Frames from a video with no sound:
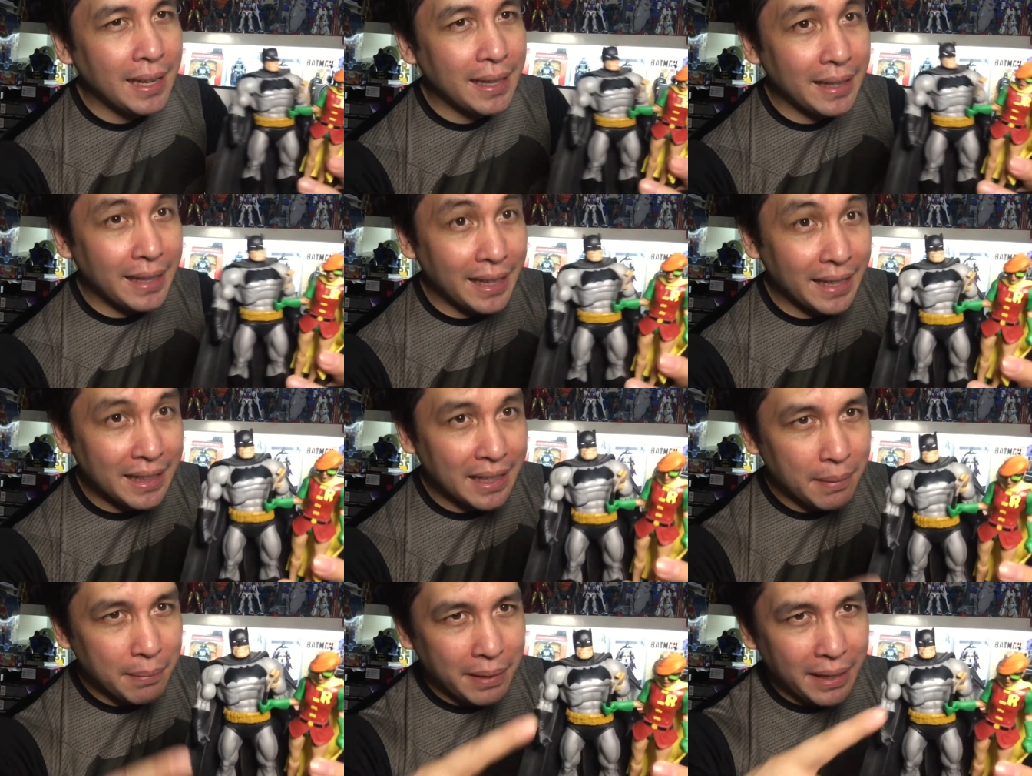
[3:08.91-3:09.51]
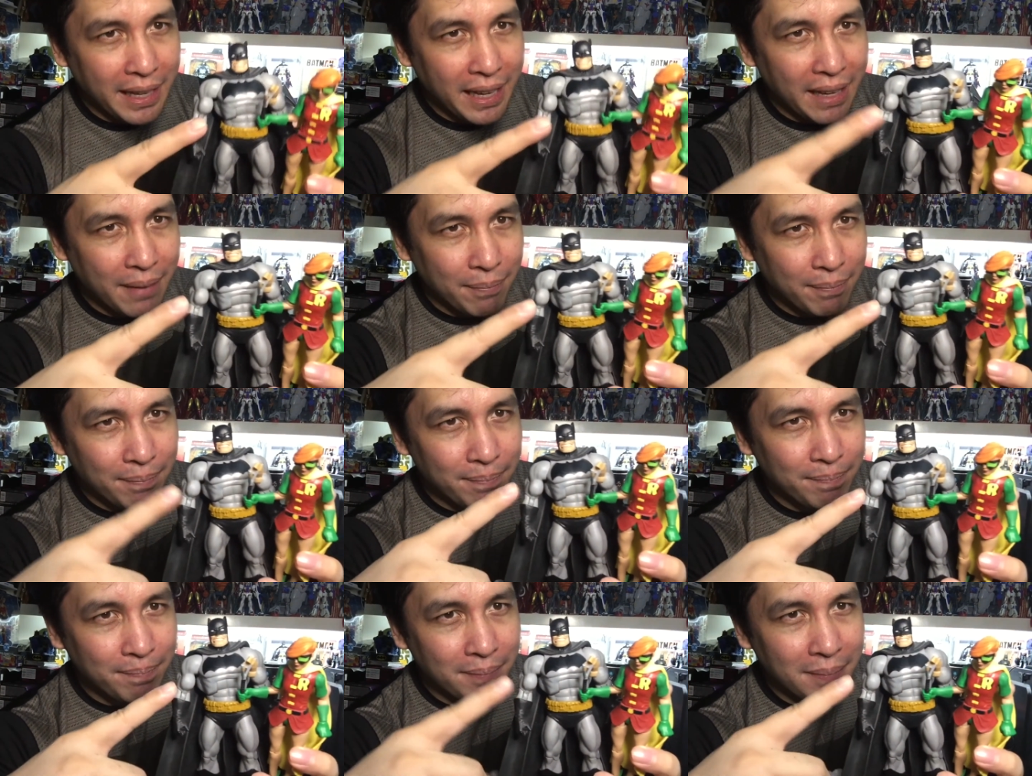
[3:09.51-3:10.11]
Then he
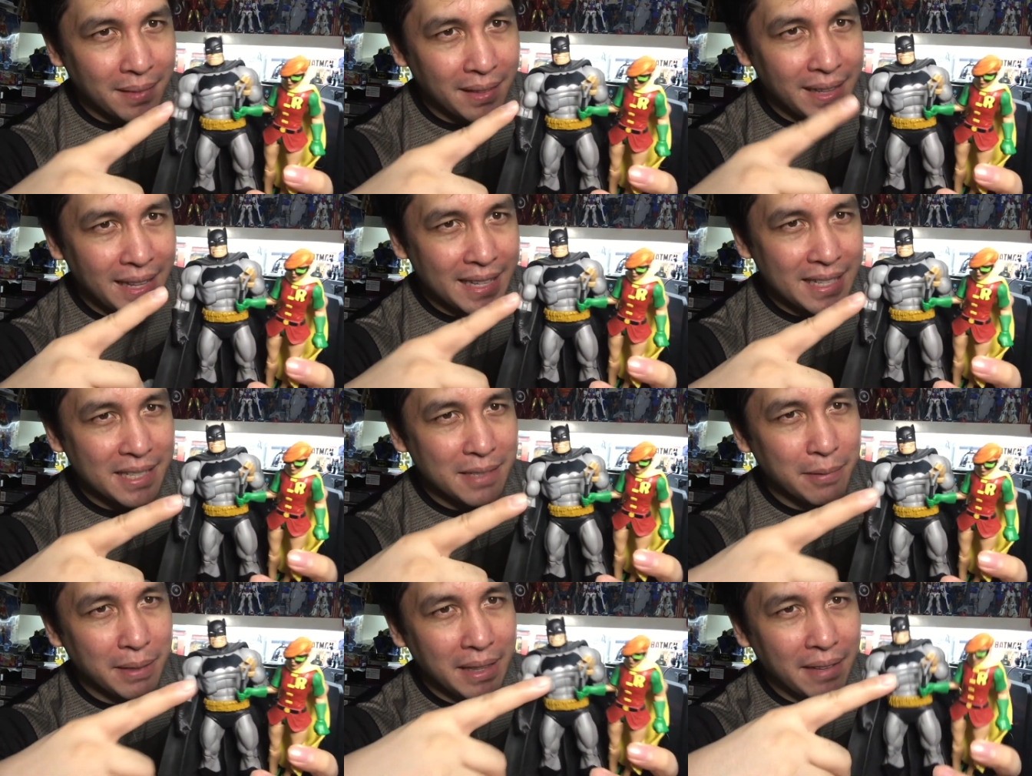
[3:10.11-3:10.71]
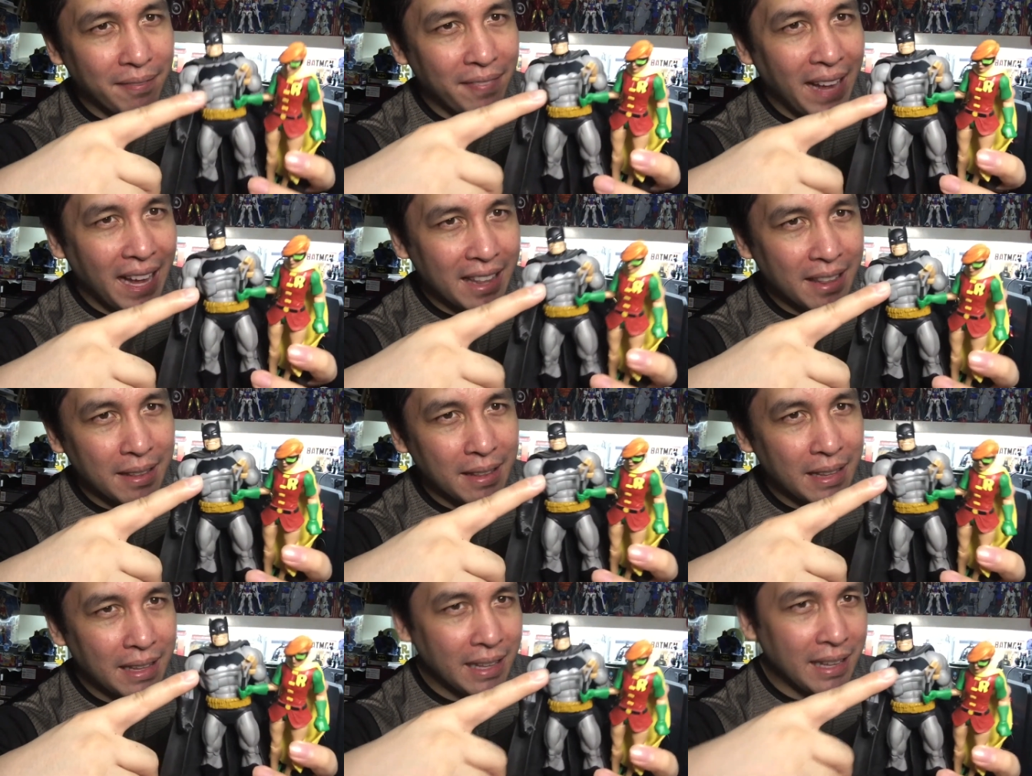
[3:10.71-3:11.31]
became this with the fat
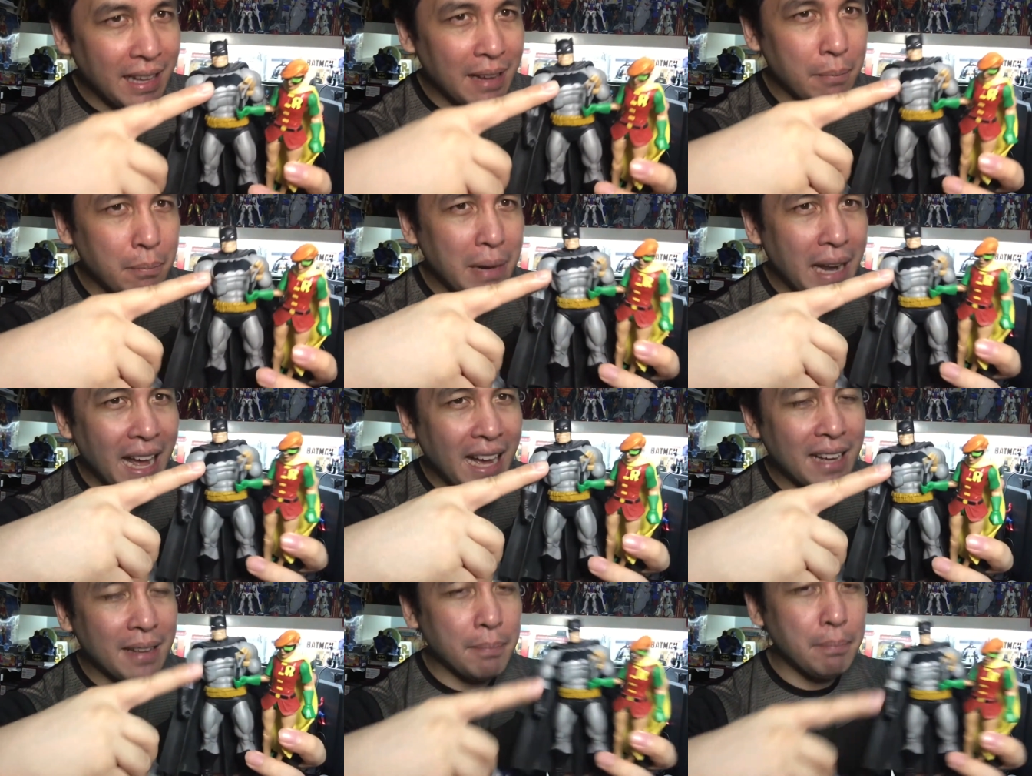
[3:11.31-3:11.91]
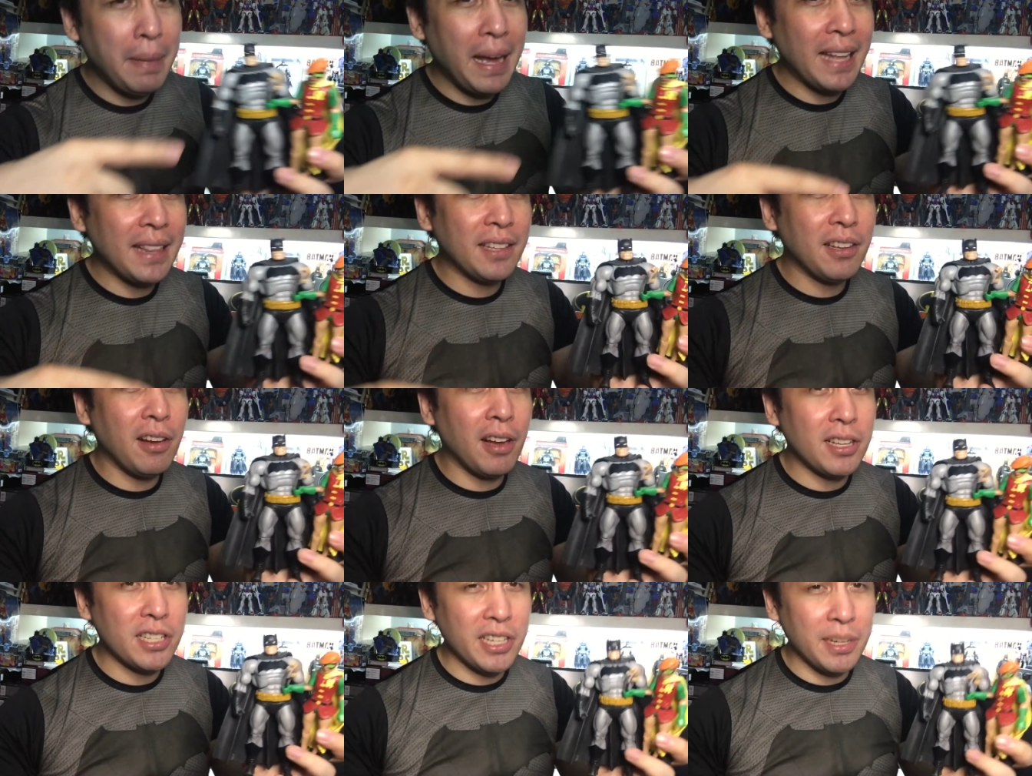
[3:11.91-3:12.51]
black bat
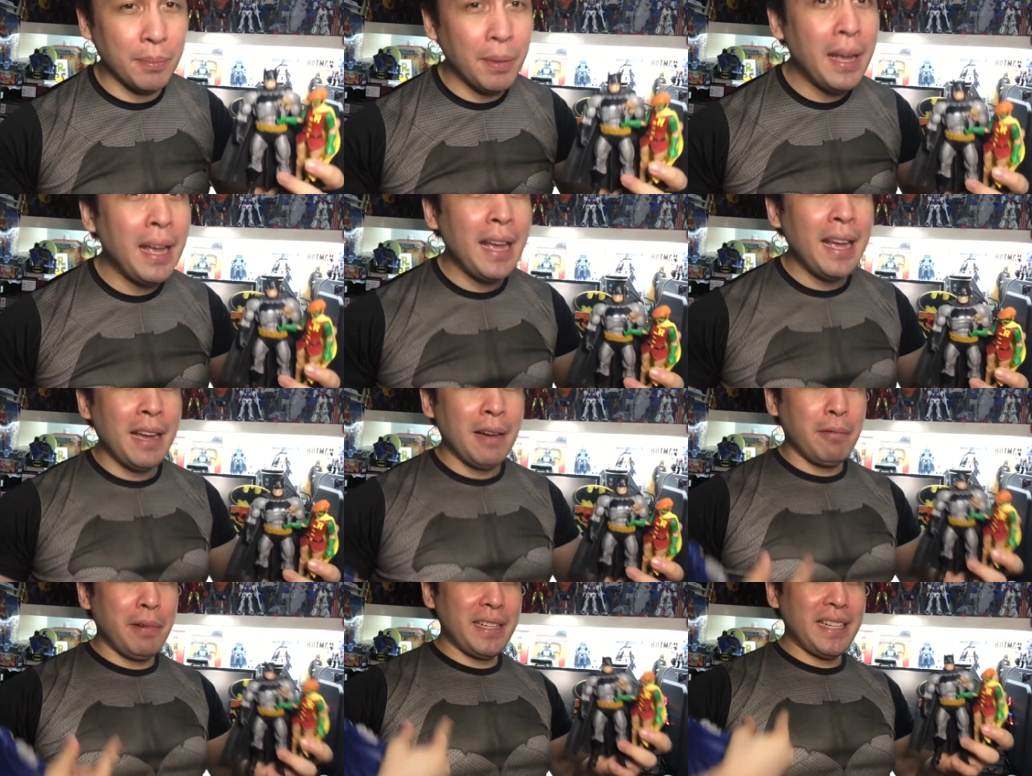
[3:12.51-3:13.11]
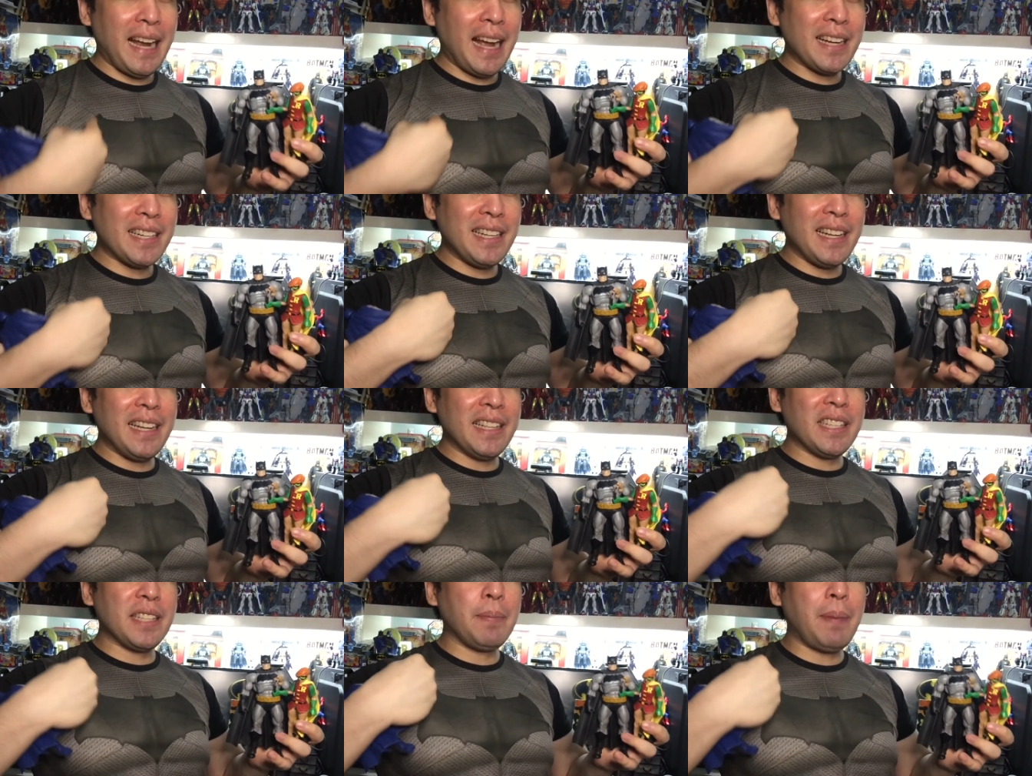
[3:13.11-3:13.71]
costume, which
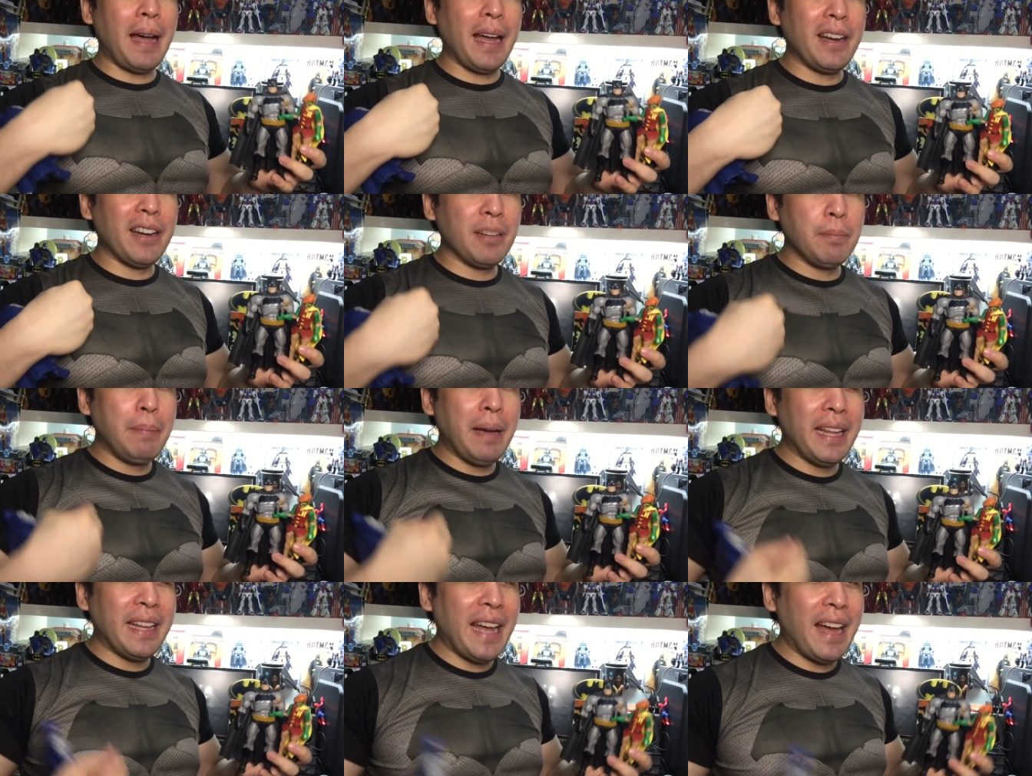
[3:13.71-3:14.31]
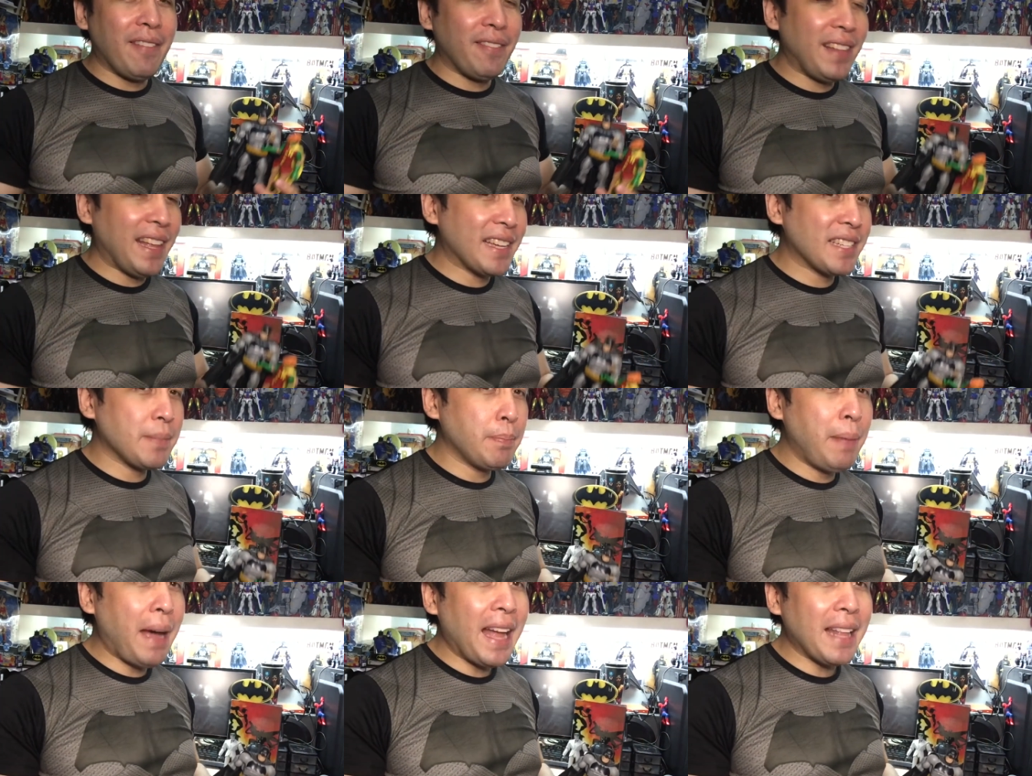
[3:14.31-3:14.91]
actually inspired Ben
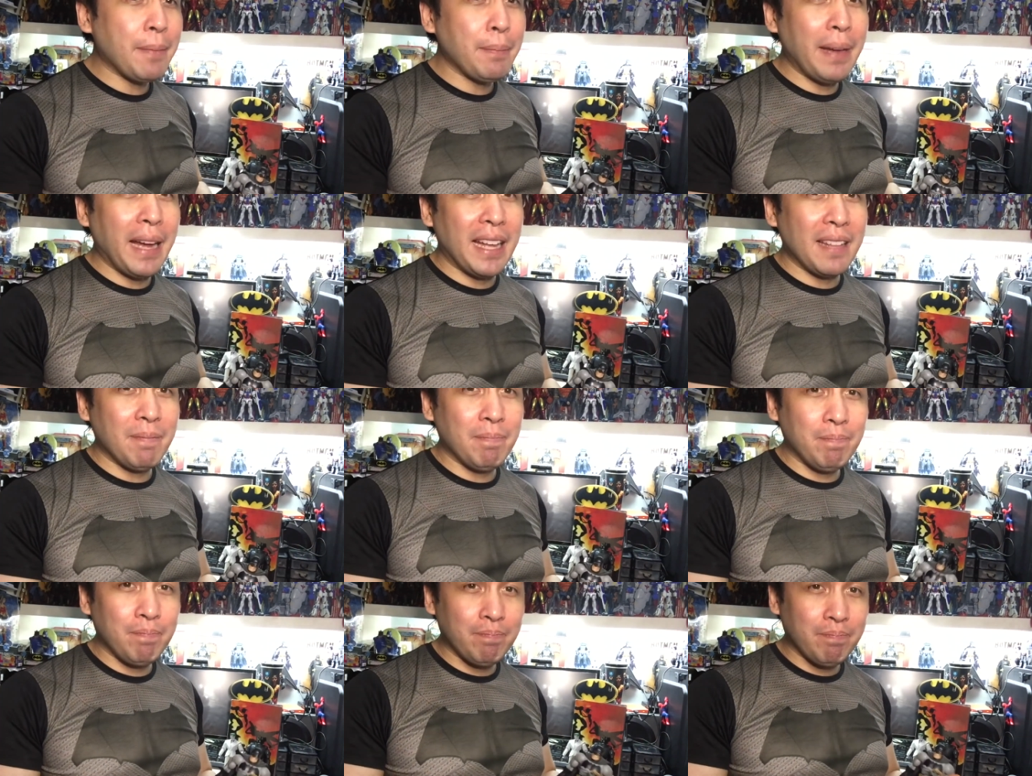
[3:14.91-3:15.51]
Affleck's Batman.